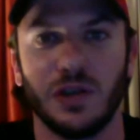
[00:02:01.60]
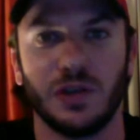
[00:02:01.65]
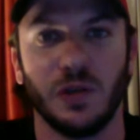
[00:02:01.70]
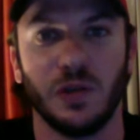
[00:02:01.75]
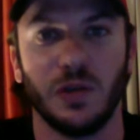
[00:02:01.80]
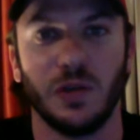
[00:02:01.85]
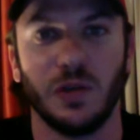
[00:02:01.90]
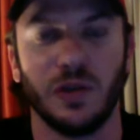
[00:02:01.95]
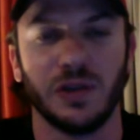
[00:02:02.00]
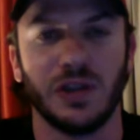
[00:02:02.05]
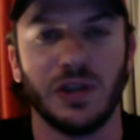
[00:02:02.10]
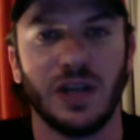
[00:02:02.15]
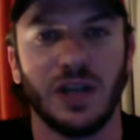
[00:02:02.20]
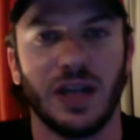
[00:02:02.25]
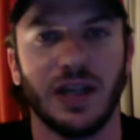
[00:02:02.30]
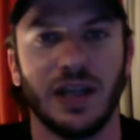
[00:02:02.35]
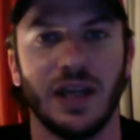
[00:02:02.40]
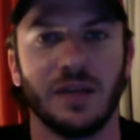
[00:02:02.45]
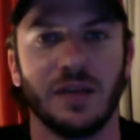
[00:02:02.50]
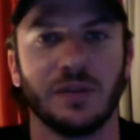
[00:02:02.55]
Thursday
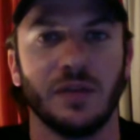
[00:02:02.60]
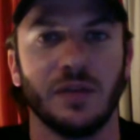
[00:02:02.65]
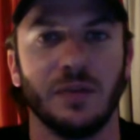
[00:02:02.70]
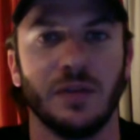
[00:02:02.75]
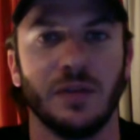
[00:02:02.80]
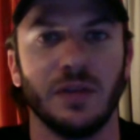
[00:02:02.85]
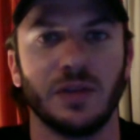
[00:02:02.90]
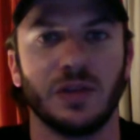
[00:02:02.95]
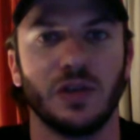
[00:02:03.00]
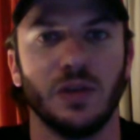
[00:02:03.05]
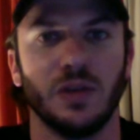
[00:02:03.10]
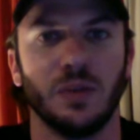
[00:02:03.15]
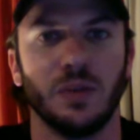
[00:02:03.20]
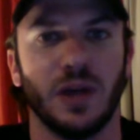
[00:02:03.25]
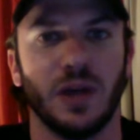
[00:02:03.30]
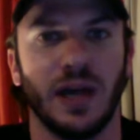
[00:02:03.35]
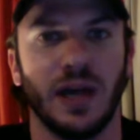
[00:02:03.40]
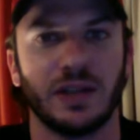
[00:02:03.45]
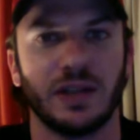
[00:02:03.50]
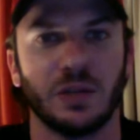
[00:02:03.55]
night games have been
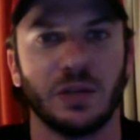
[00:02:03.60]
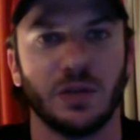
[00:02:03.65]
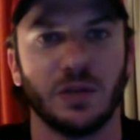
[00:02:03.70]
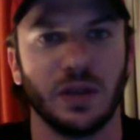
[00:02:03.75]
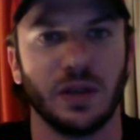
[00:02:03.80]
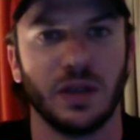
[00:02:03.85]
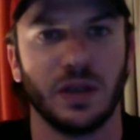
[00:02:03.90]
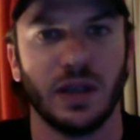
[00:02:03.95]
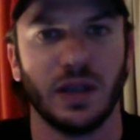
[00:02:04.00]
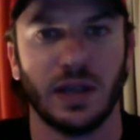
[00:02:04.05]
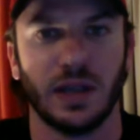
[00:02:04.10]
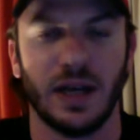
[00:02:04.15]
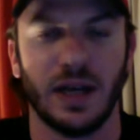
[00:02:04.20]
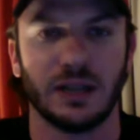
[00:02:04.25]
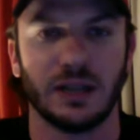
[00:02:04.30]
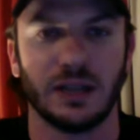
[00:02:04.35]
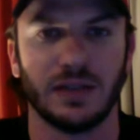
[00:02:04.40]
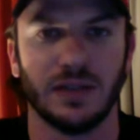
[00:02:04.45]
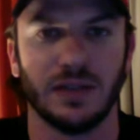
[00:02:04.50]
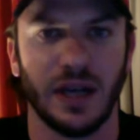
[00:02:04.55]
super high scoring, and
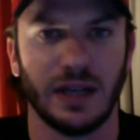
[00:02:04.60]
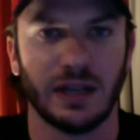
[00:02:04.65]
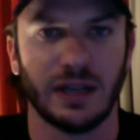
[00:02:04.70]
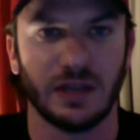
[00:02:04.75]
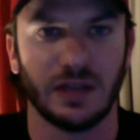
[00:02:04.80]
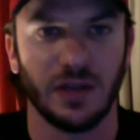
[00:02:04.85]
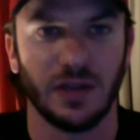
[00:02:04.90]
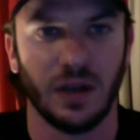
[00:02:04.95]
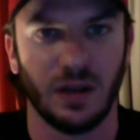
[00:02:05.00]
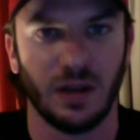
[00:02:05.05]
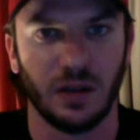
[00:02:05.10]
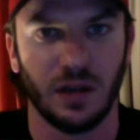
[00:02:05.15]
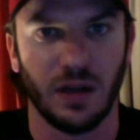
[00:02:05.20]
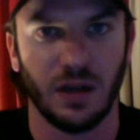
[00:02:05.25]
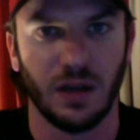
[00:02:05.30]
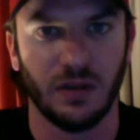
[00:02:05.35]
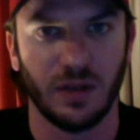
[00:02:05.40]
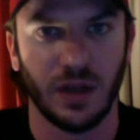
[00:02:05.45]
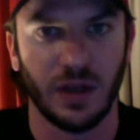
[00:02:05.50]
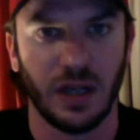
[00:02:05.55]
lots of guys have gone
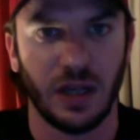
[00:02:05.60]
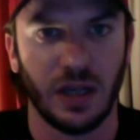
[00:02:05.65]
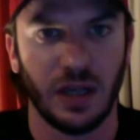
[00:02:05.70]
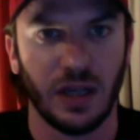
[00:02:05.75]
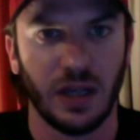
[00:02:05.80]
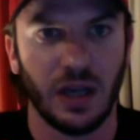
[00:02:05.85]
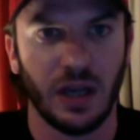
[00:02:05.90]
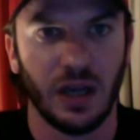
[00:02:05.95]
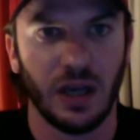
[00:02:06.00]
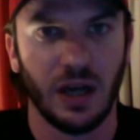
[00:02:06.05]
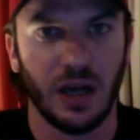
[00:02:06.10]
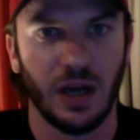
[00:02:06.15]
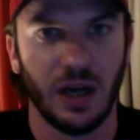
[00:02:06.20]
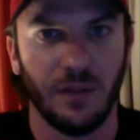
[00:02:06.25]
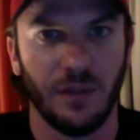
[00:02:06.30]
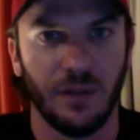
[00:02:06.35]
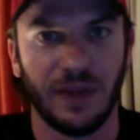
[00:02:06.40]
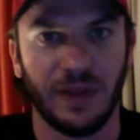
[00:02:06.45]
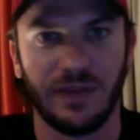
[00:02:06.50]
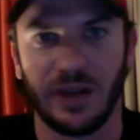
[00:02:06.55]
off.
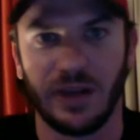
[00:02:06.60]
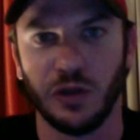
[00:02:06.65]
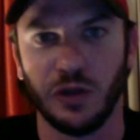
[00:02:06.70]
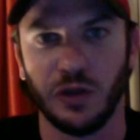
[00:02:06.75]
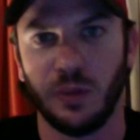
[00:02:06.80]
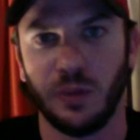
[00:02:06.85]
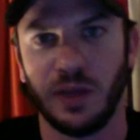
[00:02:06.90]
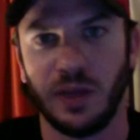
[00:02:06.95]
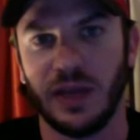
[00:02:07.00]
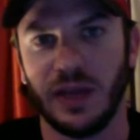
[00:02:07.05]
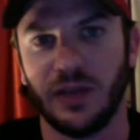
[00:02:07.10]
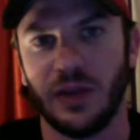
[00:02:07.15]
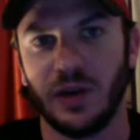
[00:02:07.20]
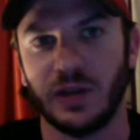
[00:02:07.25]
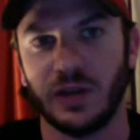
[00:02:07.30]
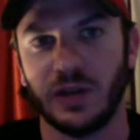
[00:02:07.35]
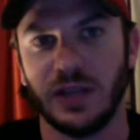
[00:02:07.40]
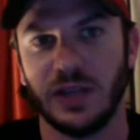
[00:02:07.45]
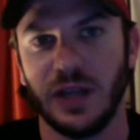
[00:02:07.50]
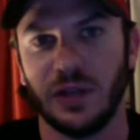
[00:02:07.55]
If I do play a
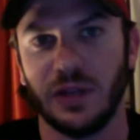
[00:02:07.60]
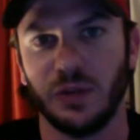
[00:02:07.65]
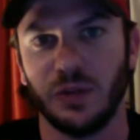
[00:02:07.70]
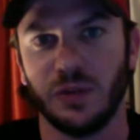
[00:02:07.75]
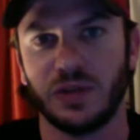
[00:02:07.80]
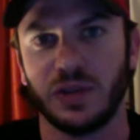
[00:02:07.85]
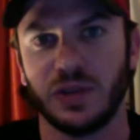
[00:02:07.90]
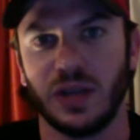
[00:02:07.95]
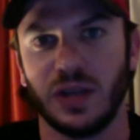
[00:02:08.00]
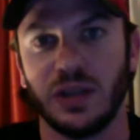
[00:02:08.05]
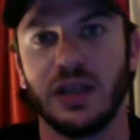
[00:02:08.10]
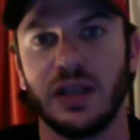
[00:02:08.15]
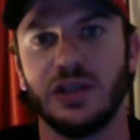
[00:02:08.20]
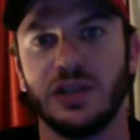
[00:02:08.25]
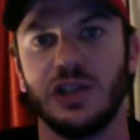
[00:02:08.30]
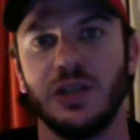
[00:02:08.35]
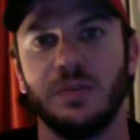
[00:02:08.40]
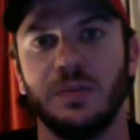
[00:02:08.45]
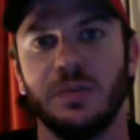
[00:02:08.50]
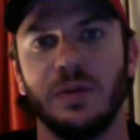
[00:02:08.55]
Thursday through Sunday
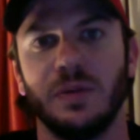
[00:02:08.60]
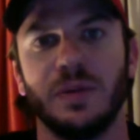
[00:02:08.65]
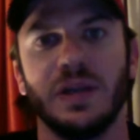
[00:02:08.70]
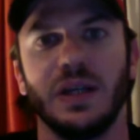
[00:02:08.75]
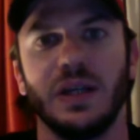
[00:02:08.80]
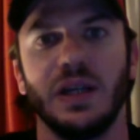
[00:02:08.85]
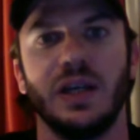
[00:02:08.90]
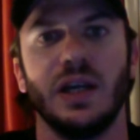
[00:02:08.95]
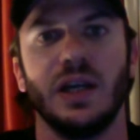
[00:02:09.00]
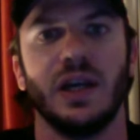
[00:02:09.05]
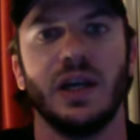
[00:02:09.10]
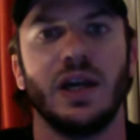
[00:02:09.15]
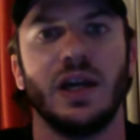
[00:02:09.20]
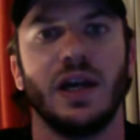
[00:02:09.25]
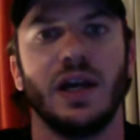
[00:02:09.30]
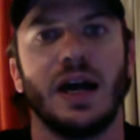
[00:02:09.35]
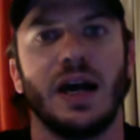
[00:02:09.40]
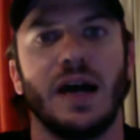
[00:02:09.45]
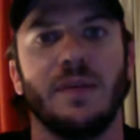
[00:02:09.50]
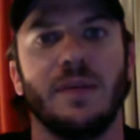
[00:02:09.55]
GPP,
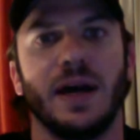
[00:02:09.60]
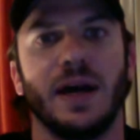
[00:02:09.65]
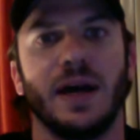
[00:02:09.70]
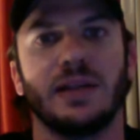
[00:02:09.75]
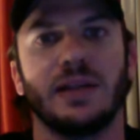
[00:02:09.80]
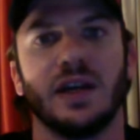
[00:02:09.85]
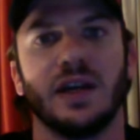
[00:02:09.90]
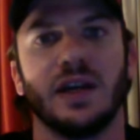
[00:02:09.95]
I might,